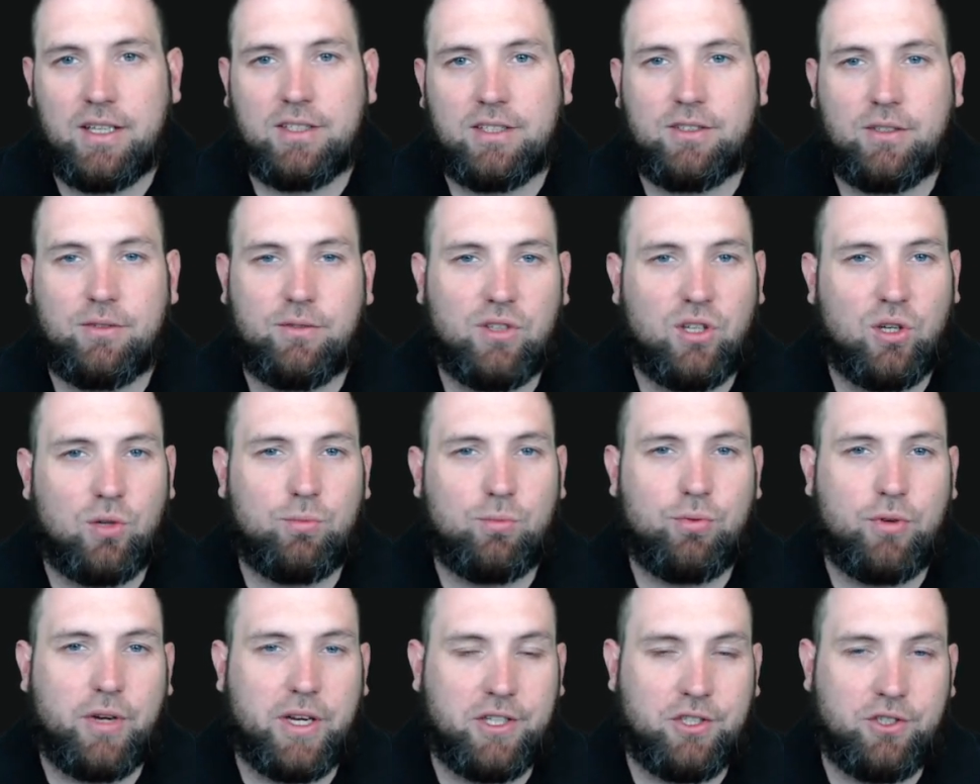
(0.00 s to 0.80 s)
So
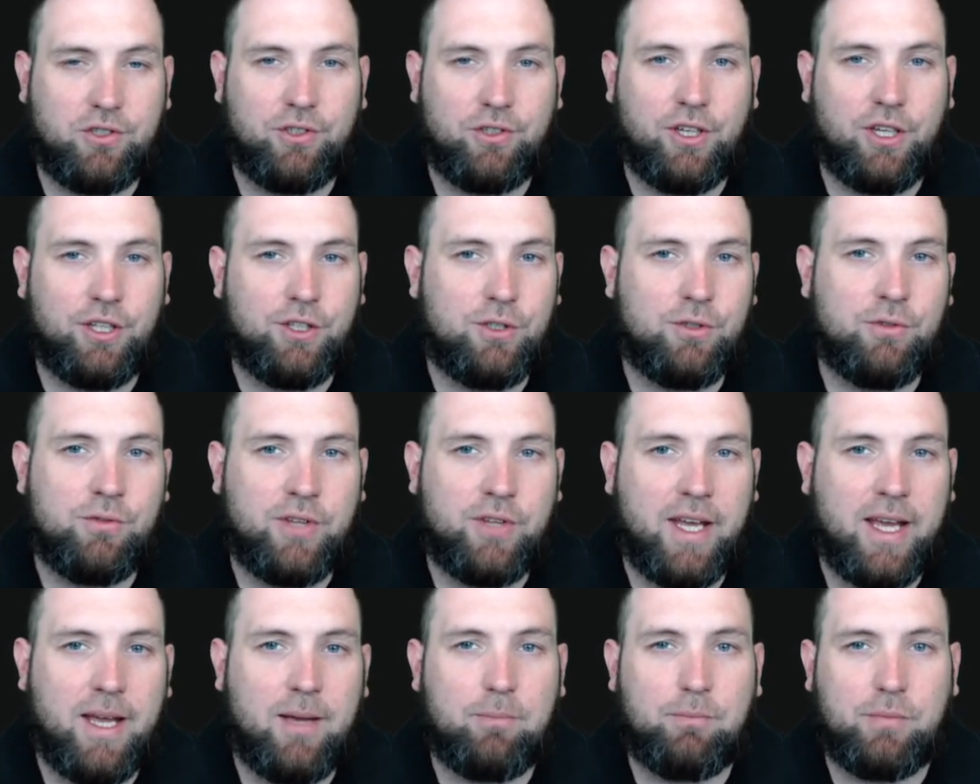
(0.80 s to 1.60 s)
no pressure to do
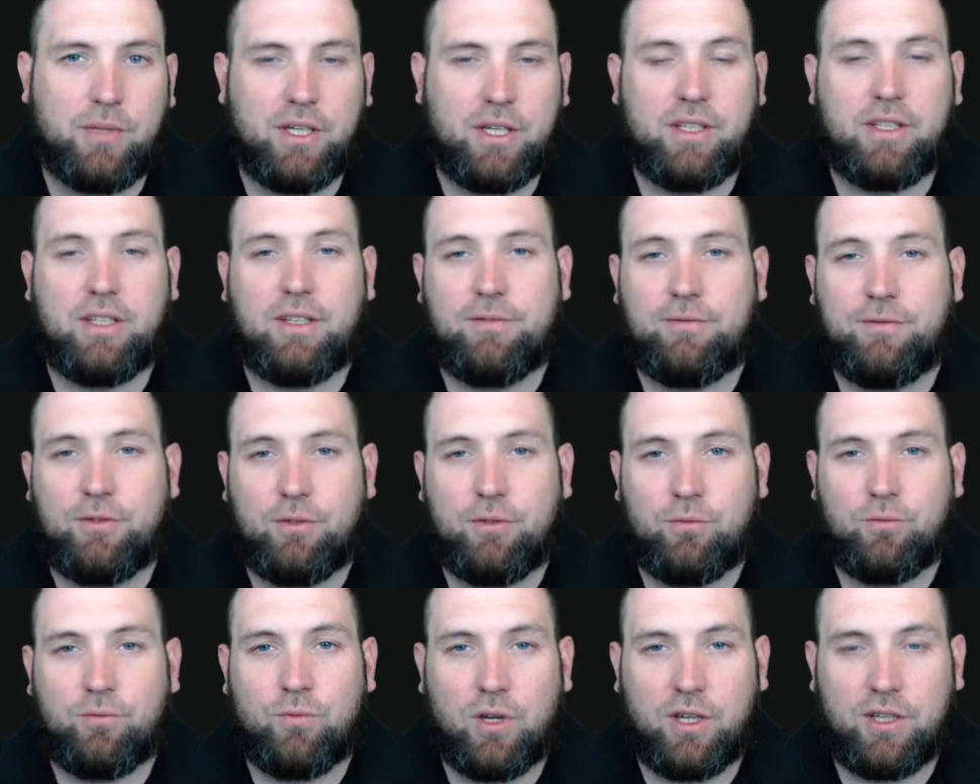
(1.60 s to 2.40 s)
that, but if
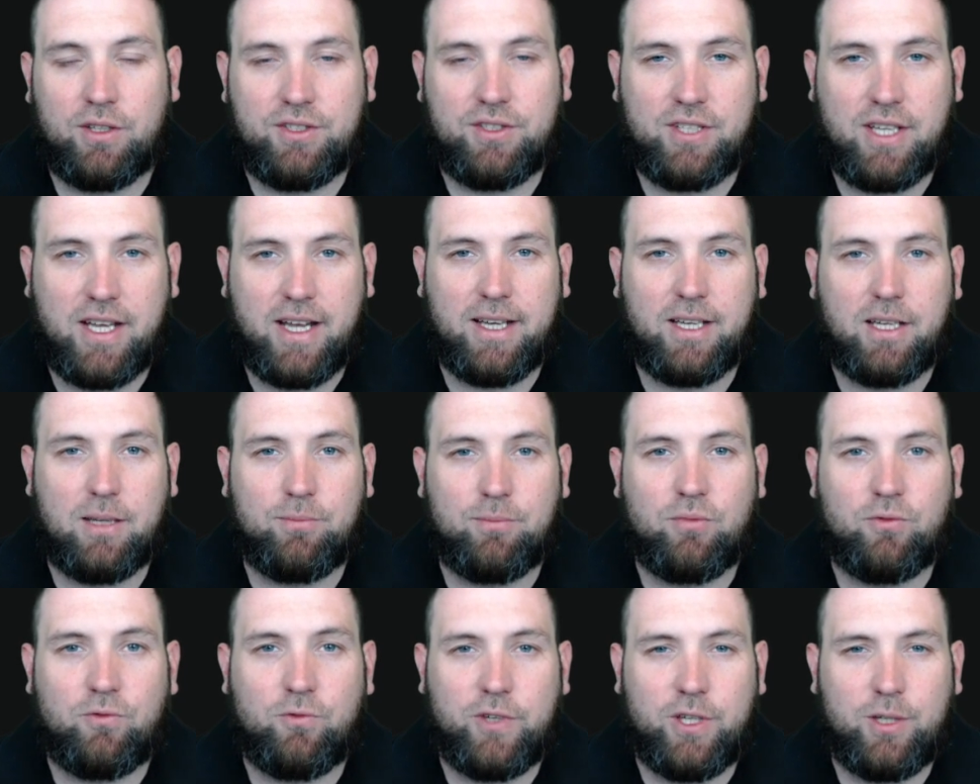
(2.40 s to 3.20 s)
you want to sign
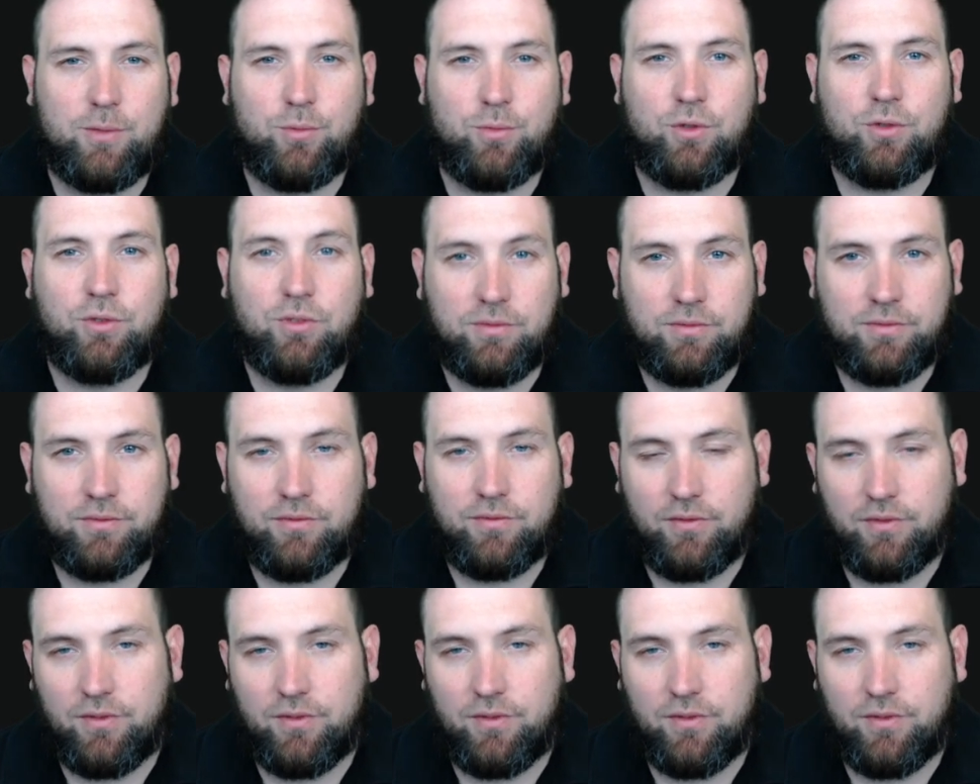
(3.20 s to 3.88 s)
up with Webull,